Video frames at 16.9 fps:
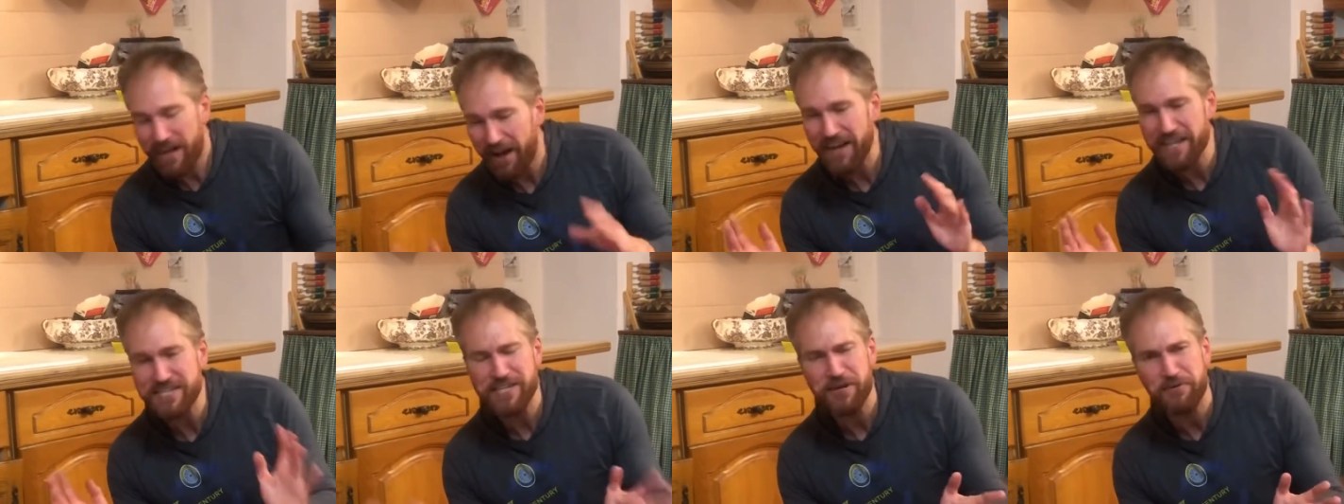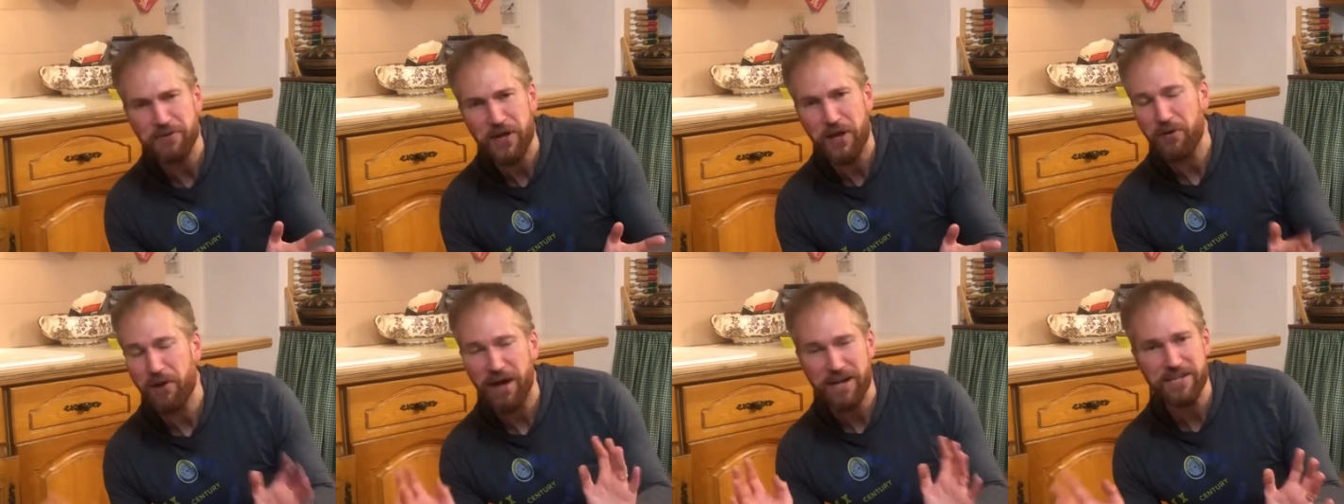I don't
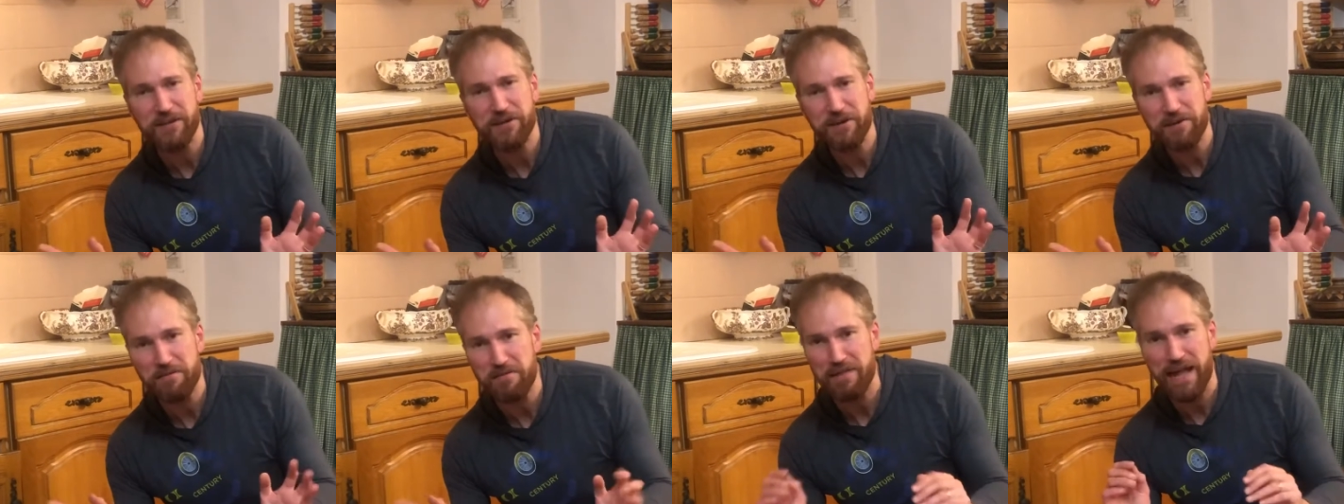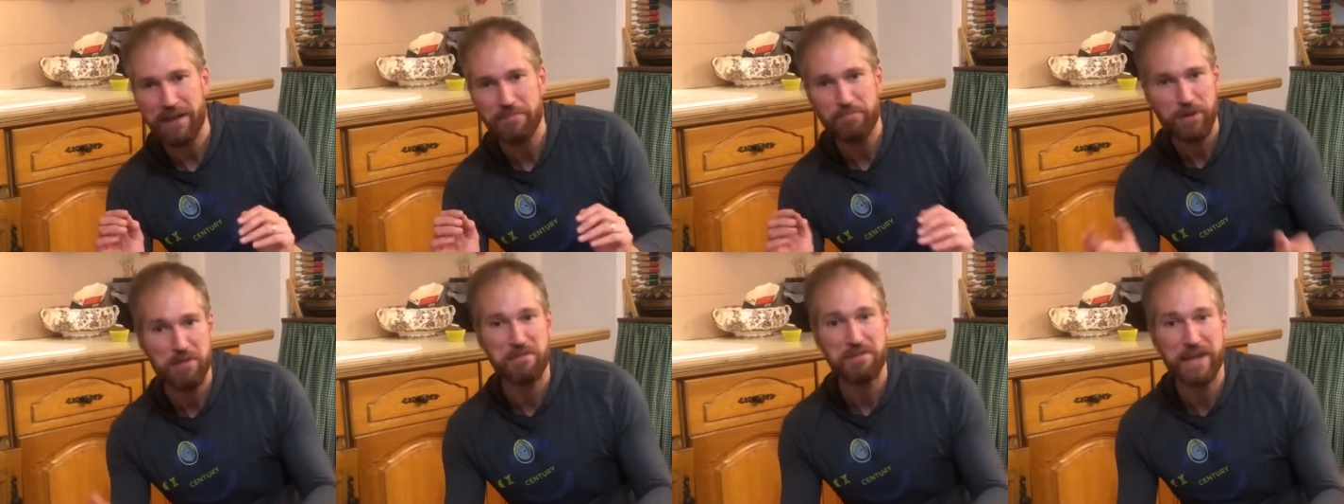know, I don't understand,
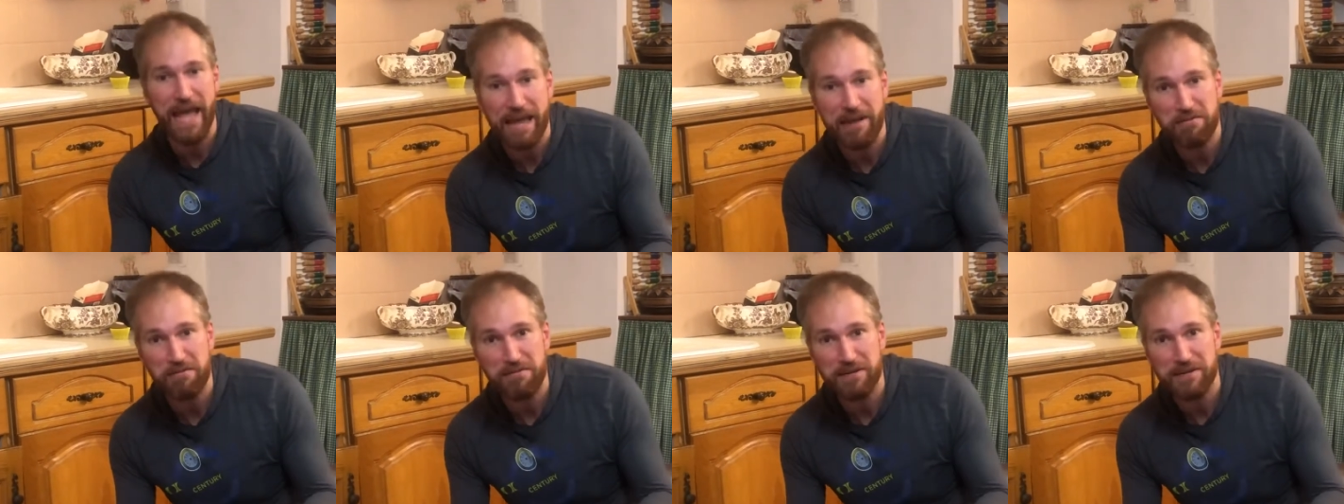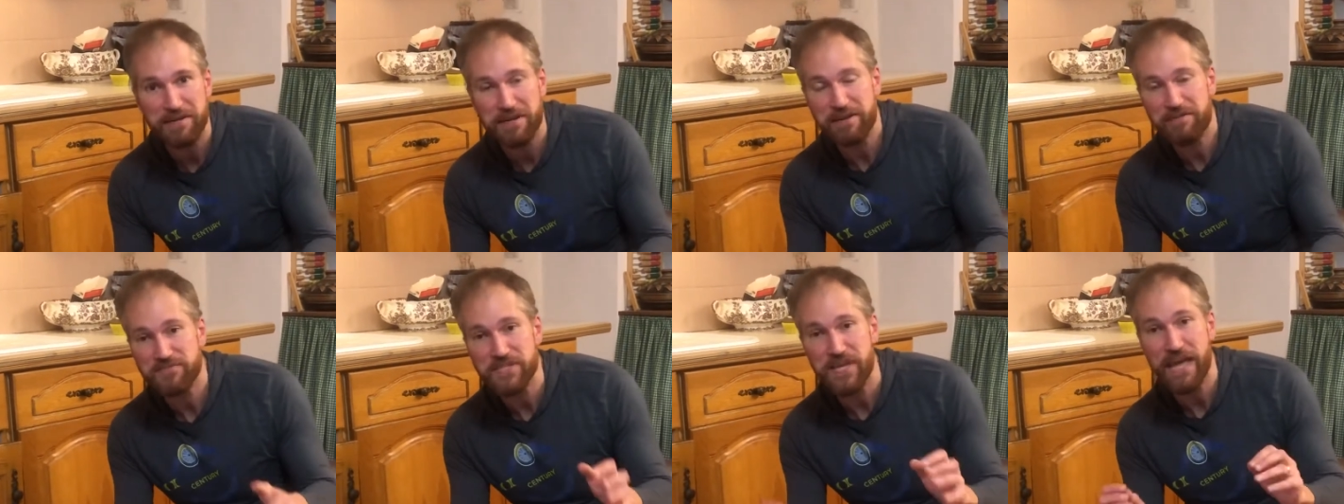but it's an excellent
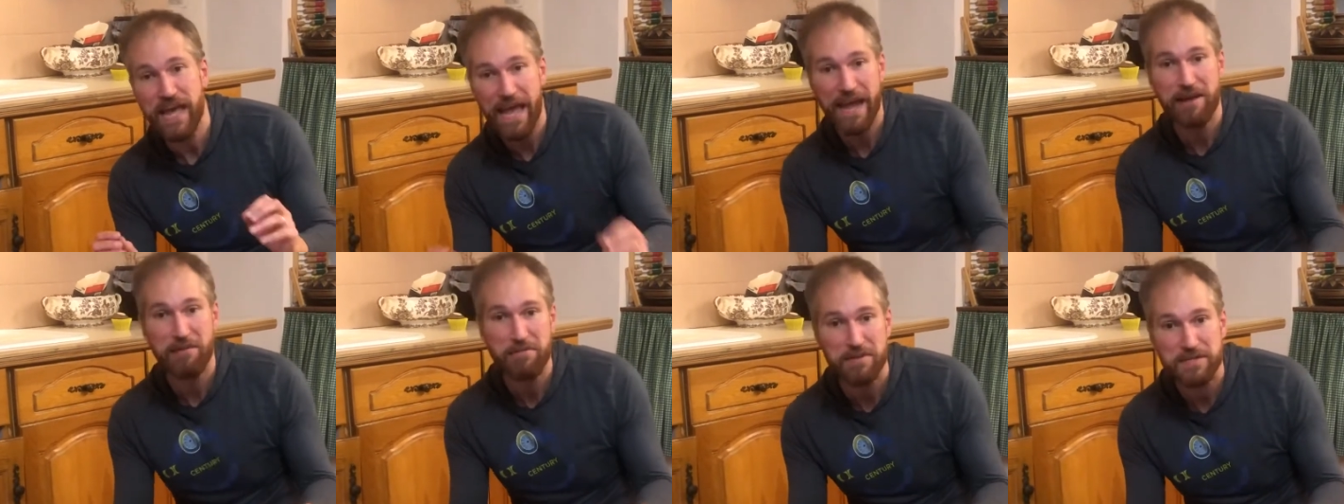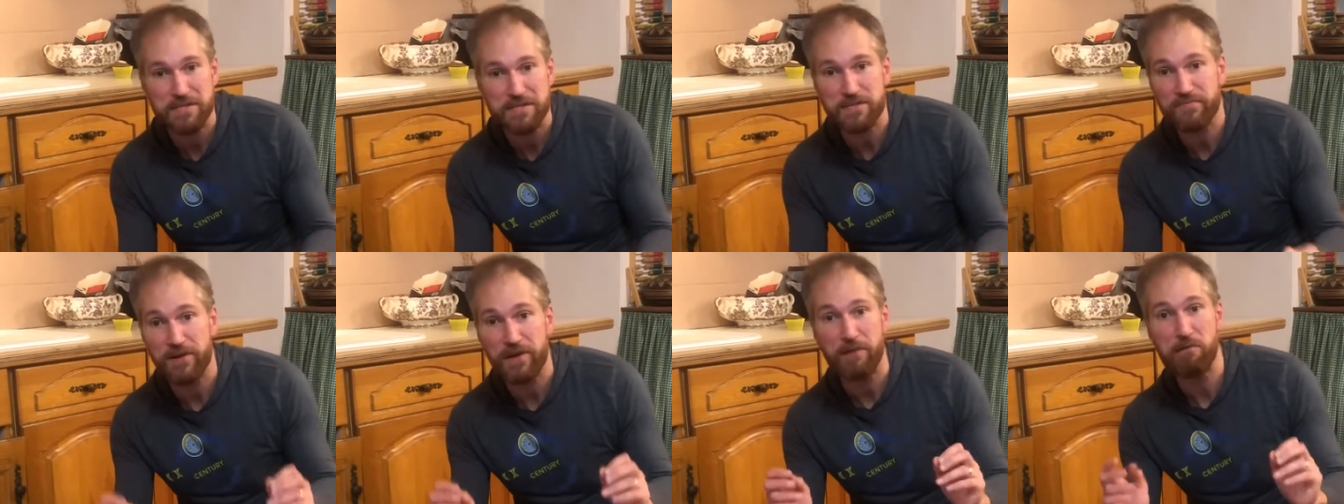lifter, excellent
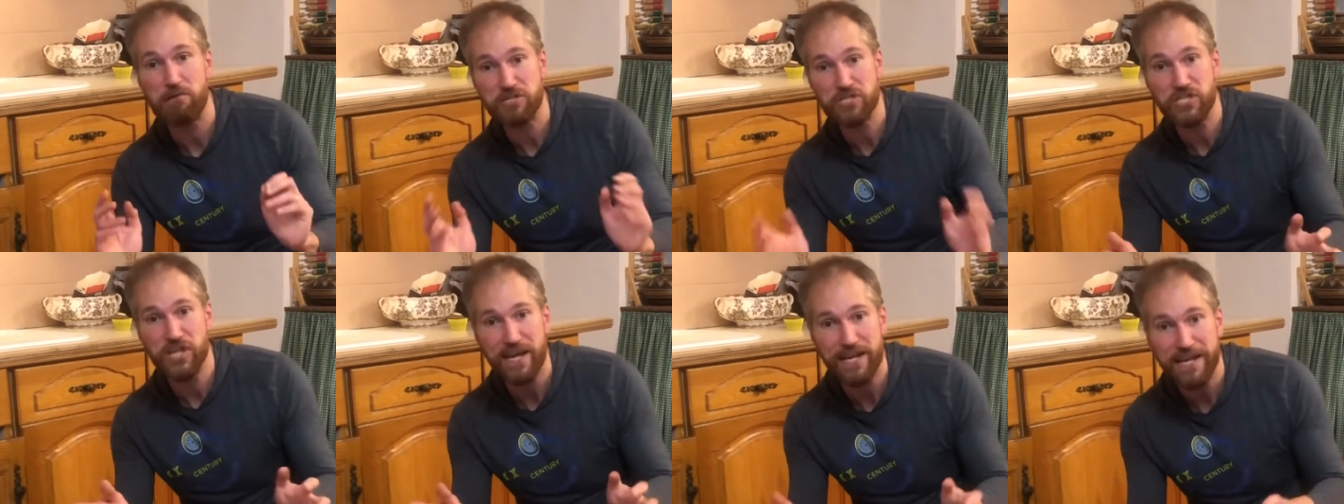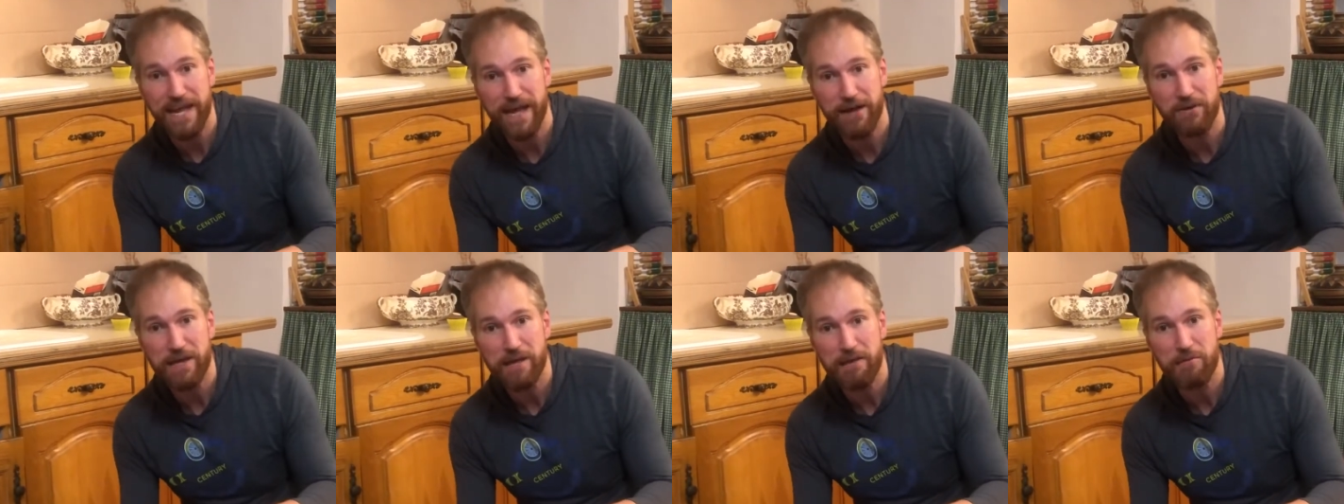advice. Check
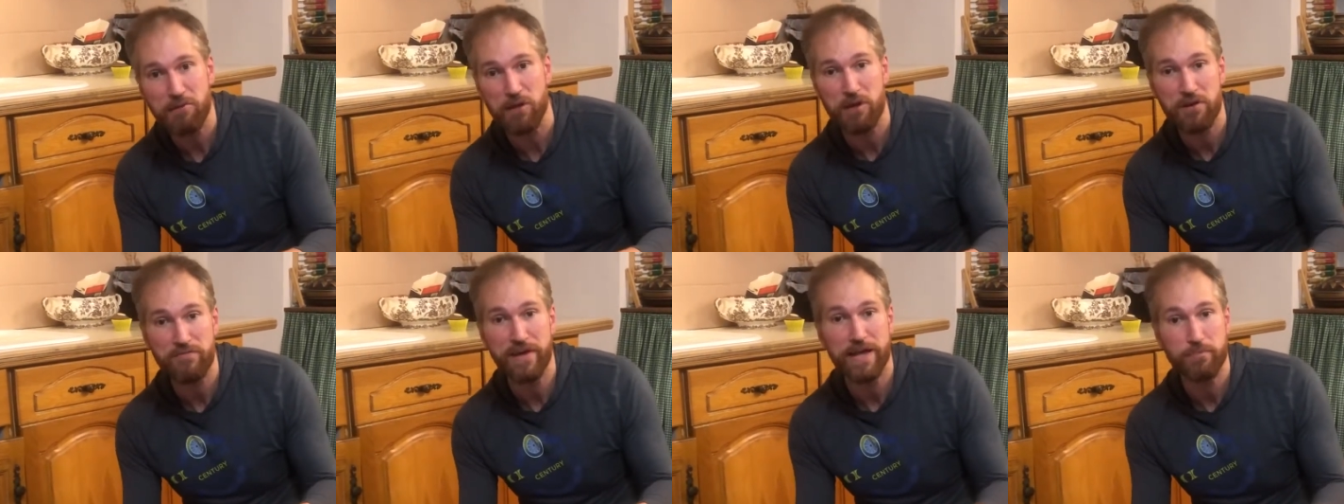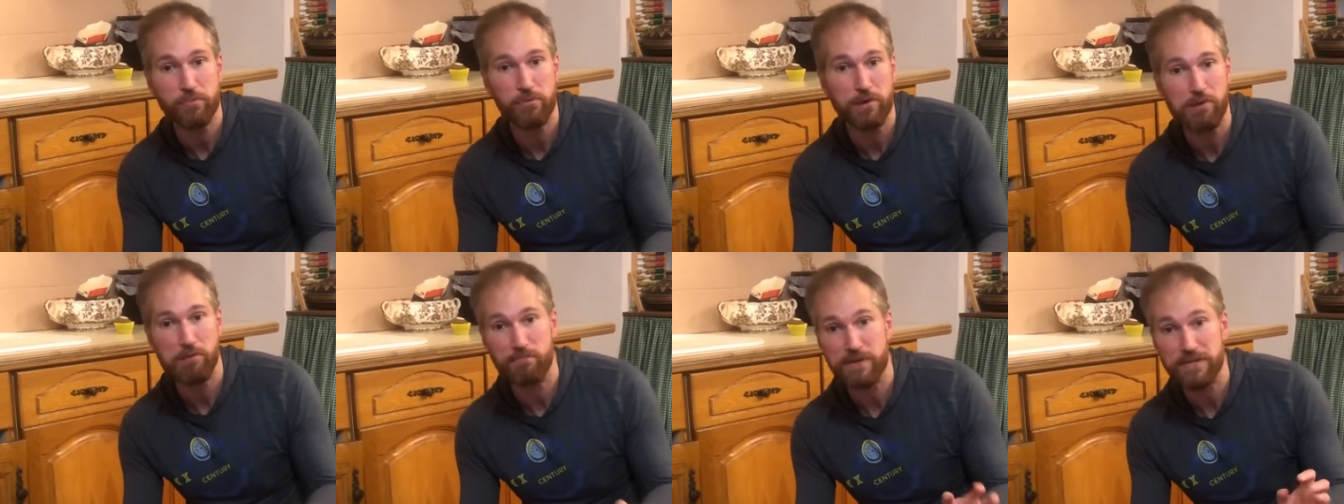out his overhead
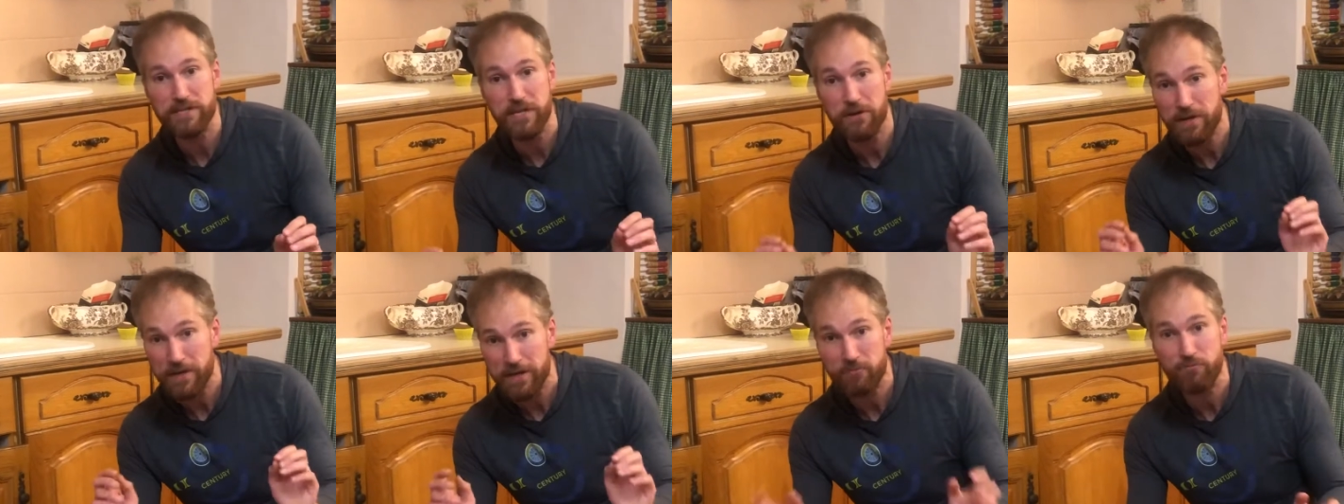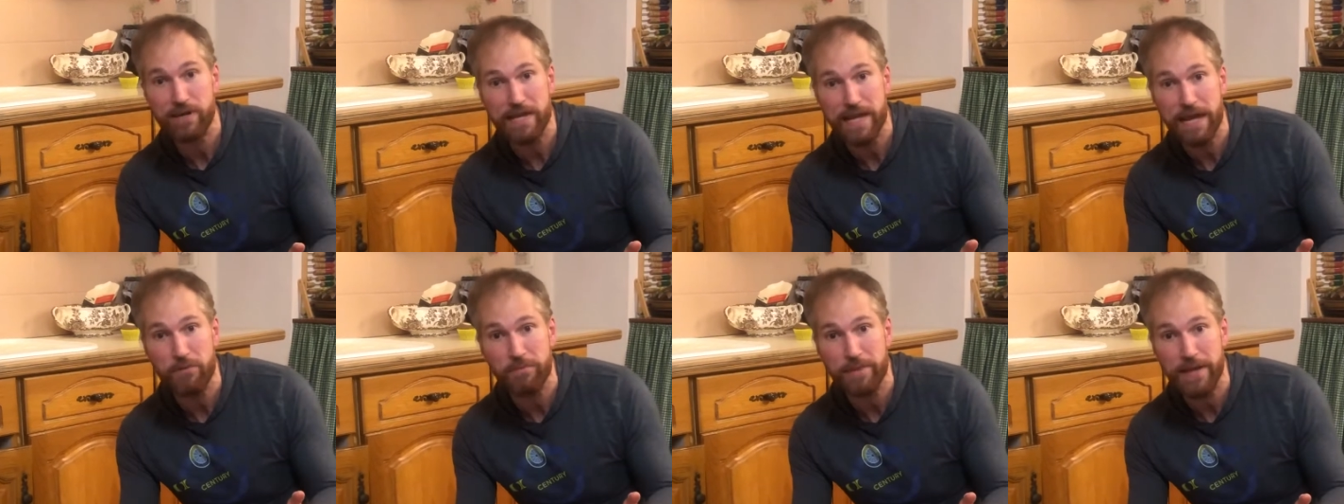press video, it really
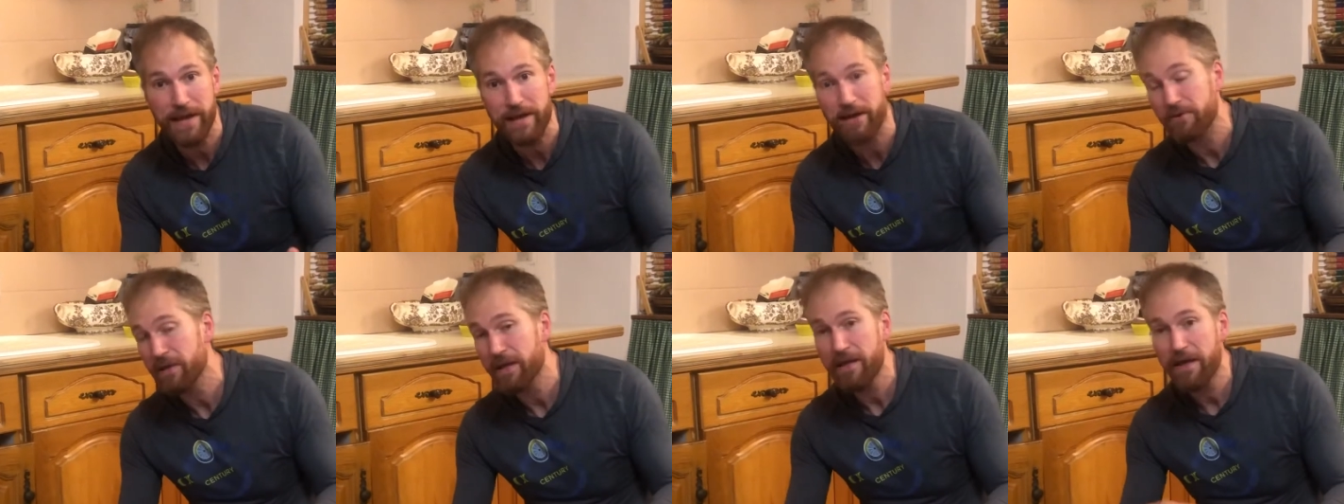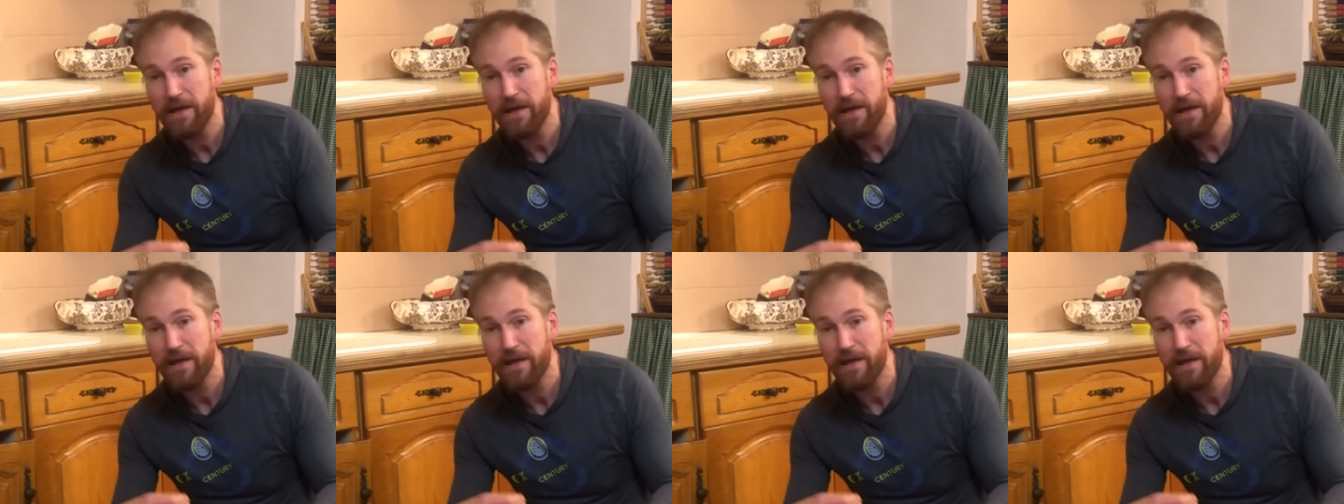helped me out.